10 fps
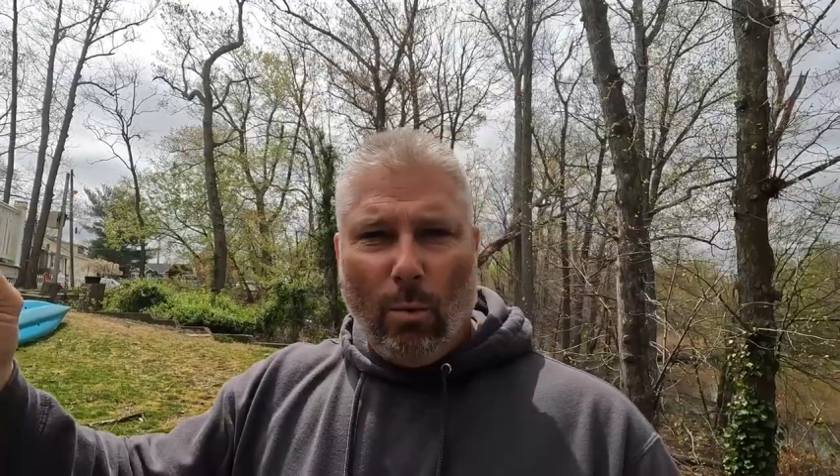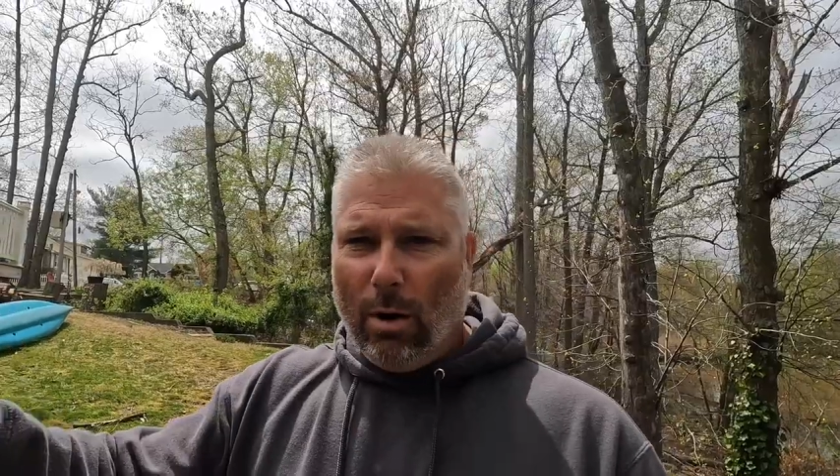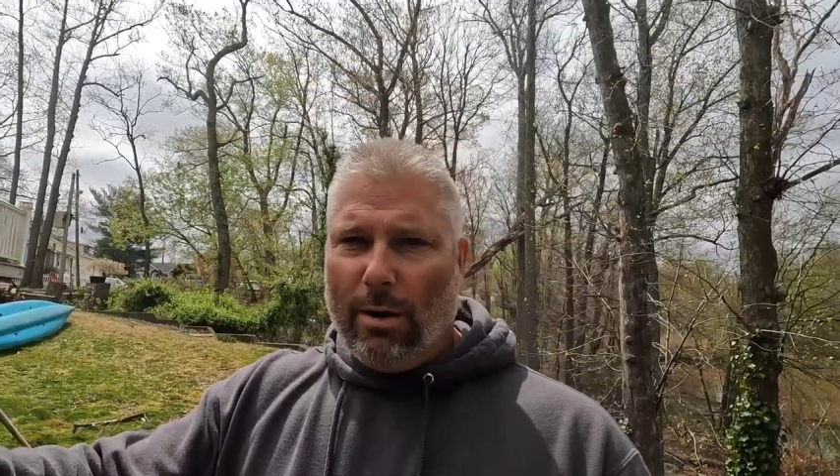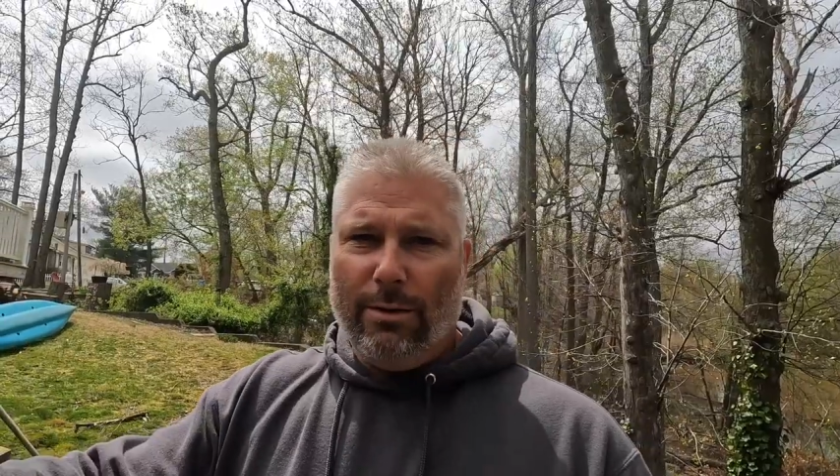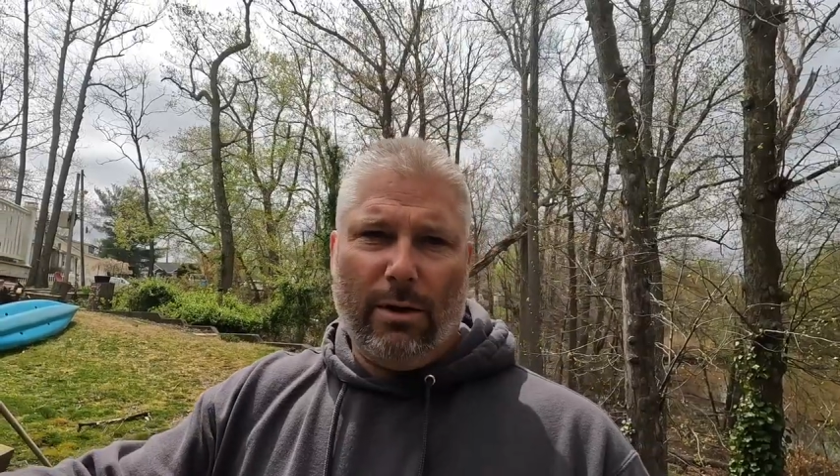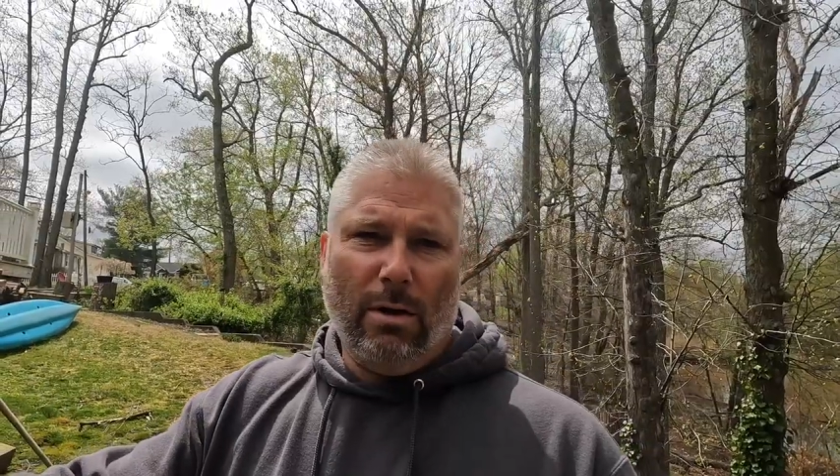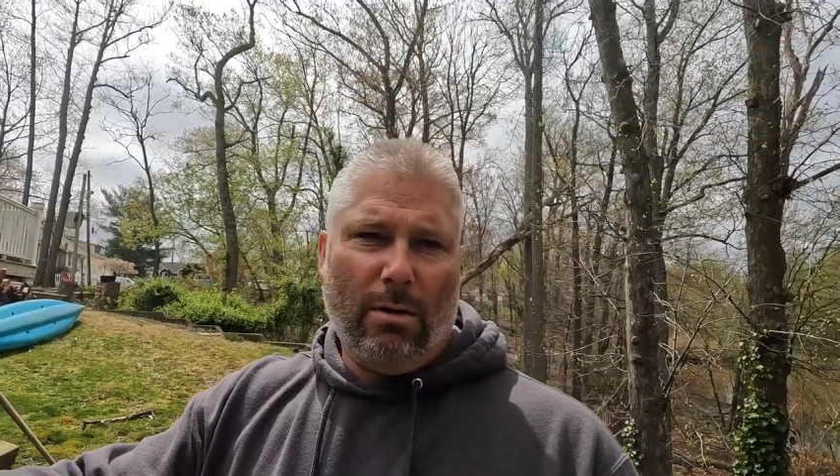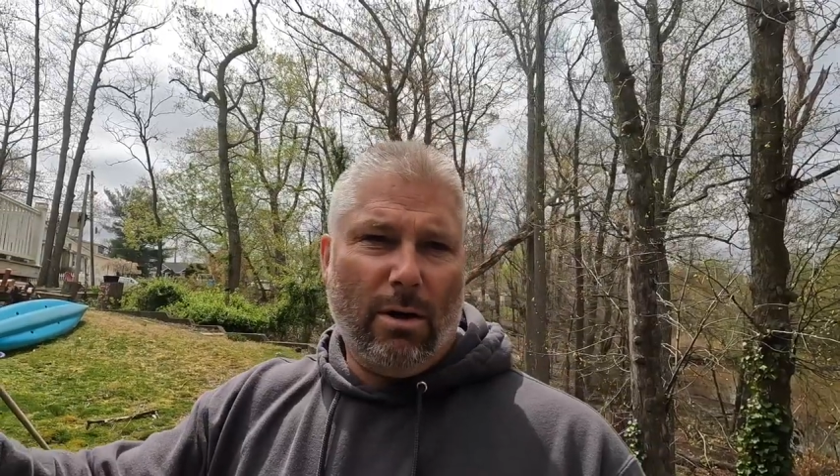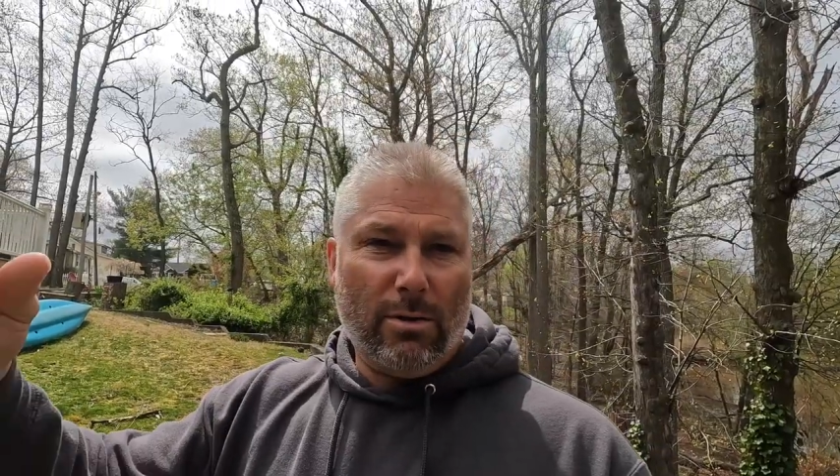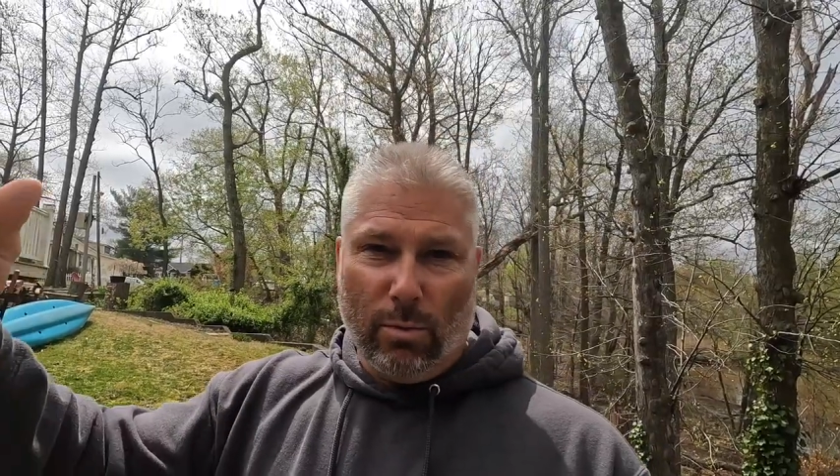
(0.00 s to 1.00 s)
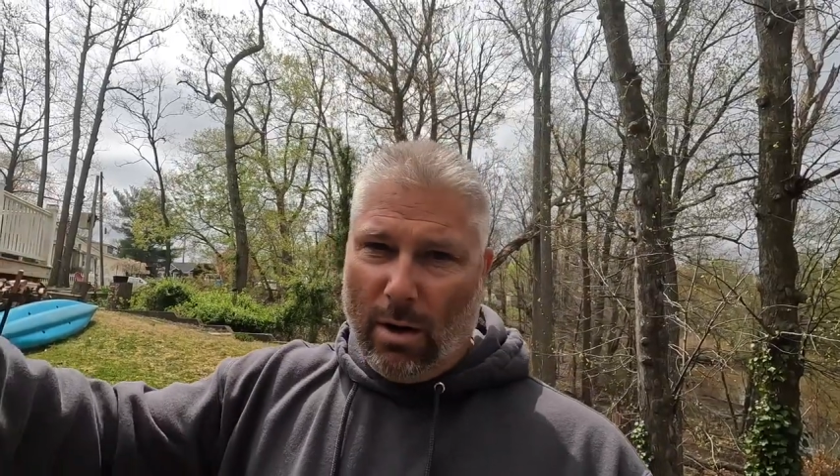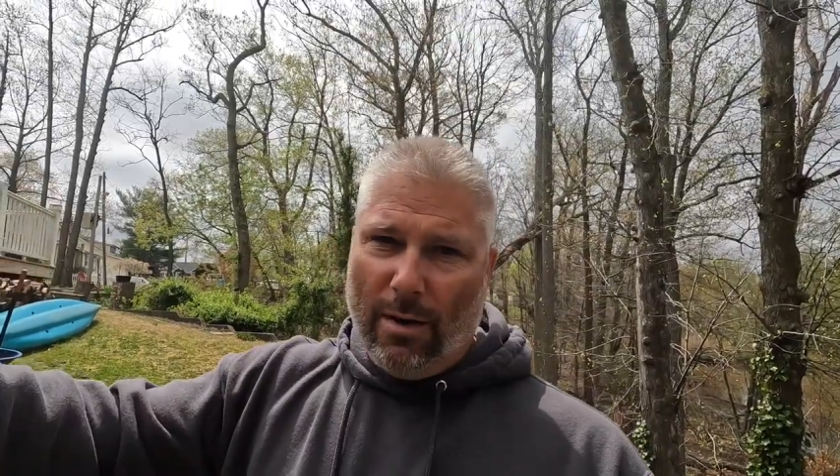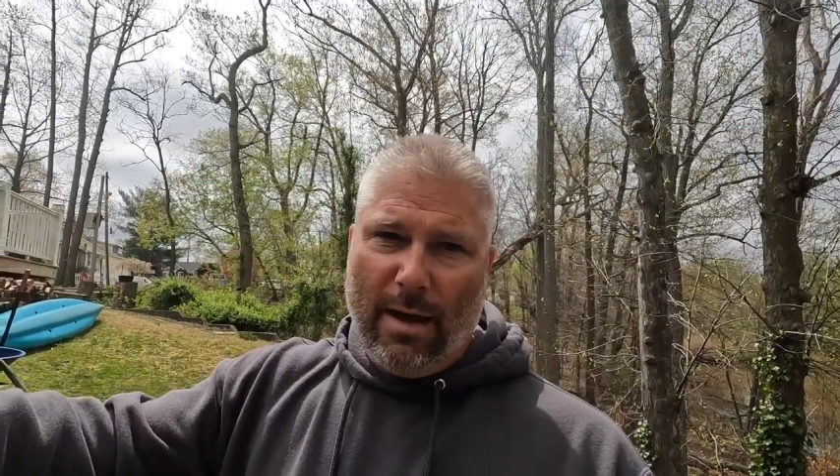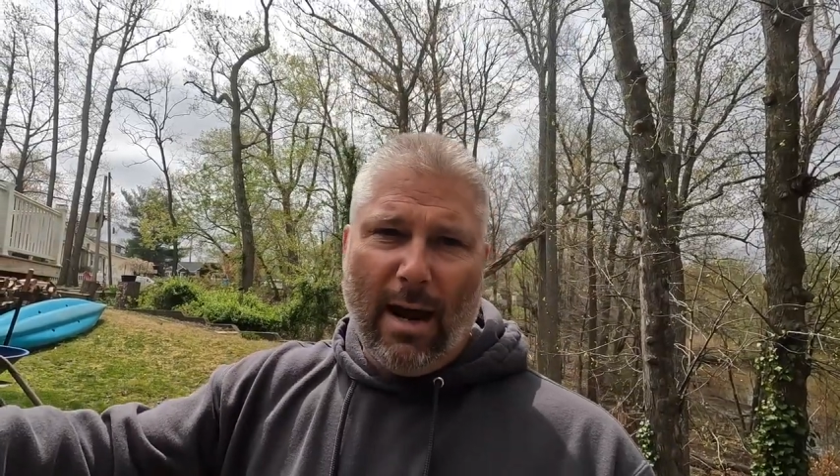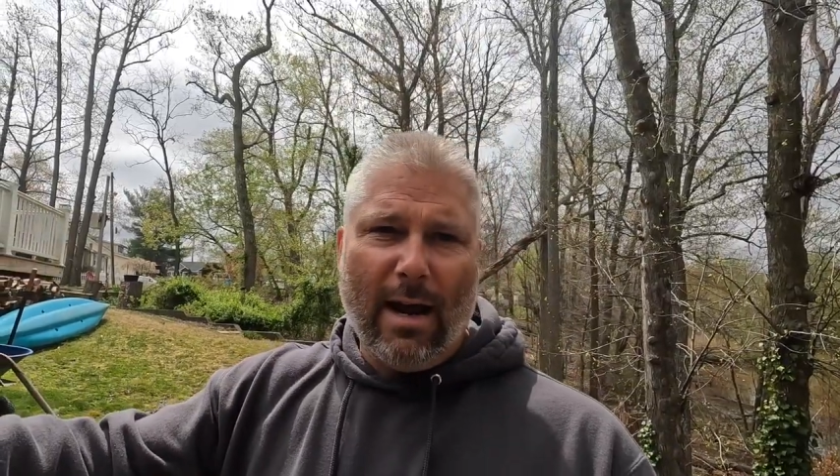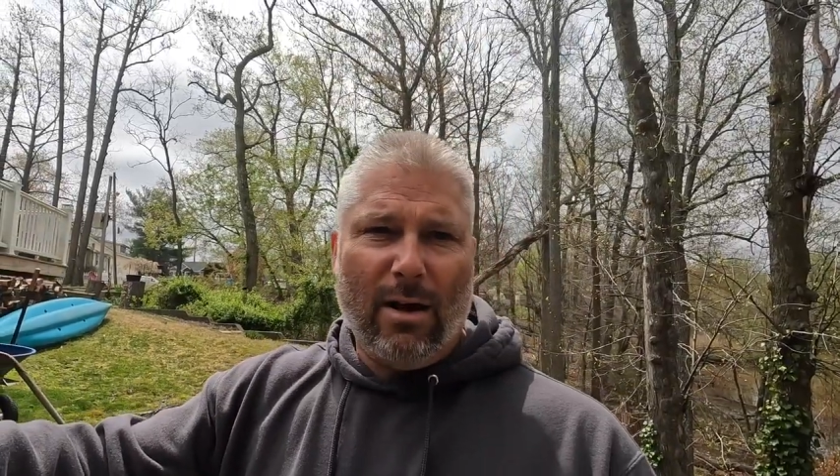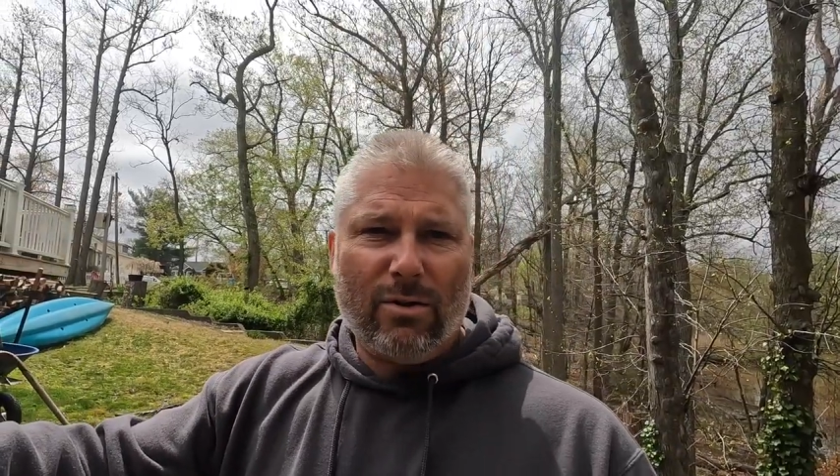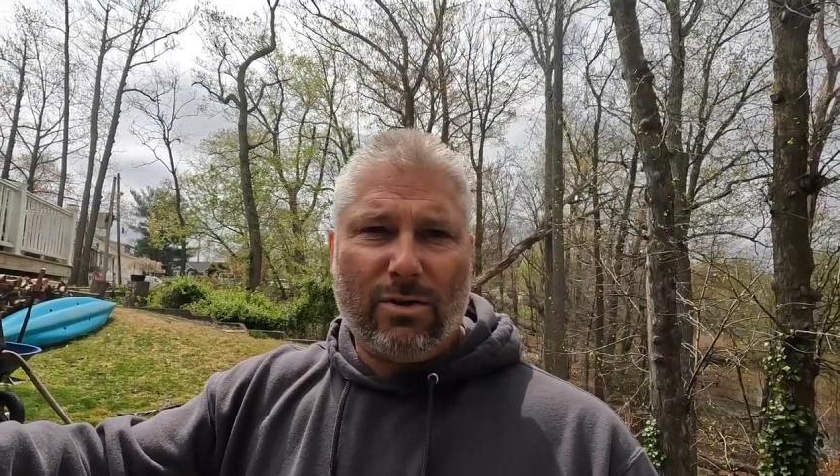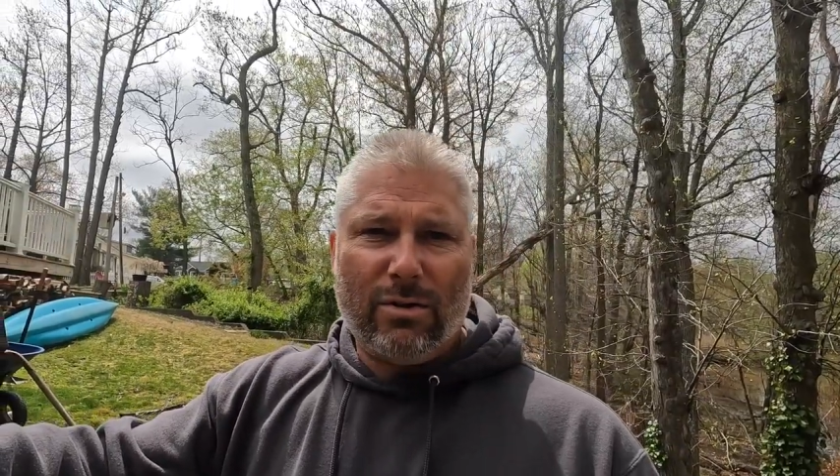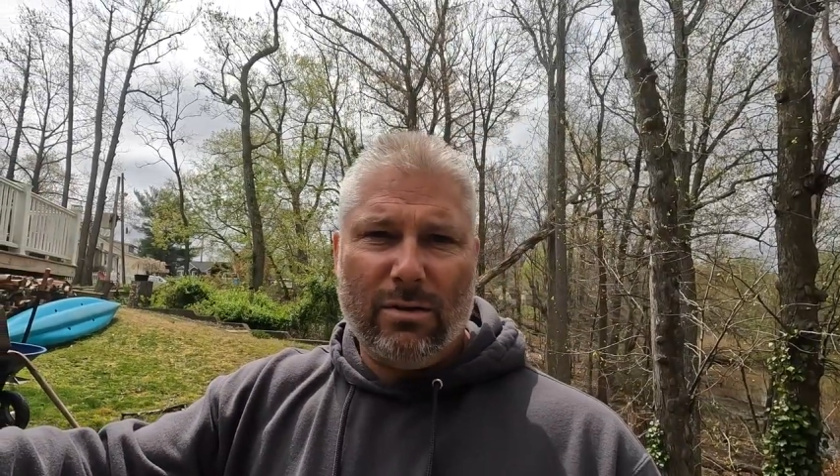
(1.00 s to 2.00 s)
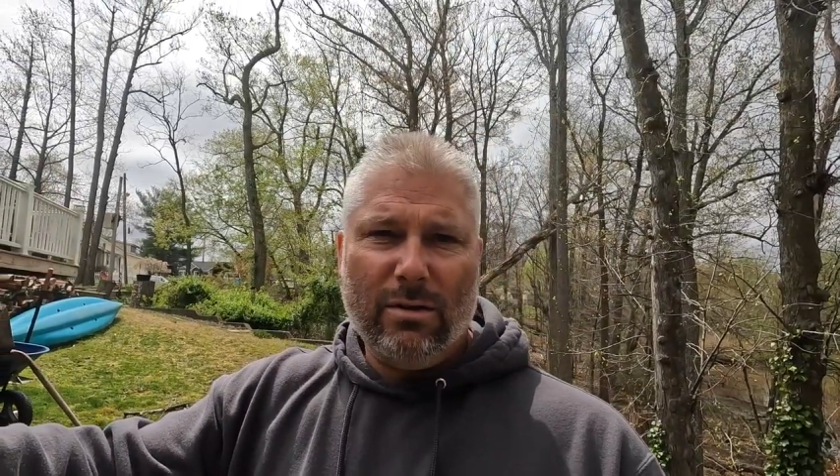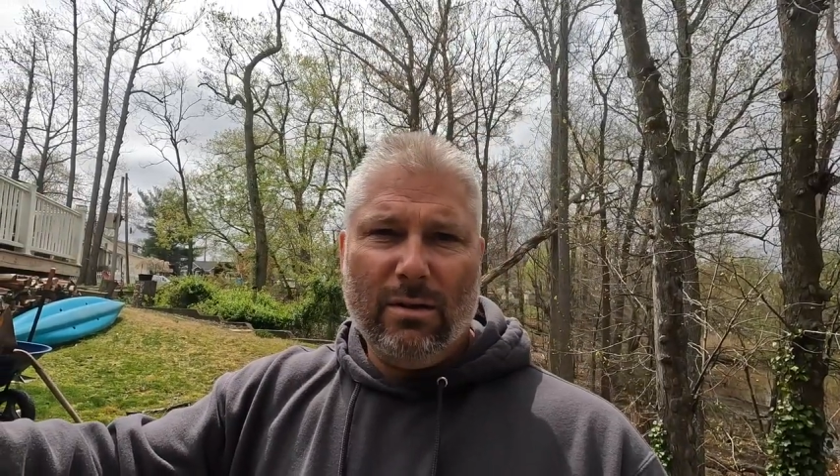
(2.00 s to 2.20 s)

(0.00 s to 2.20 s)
work on the cars, work on the house,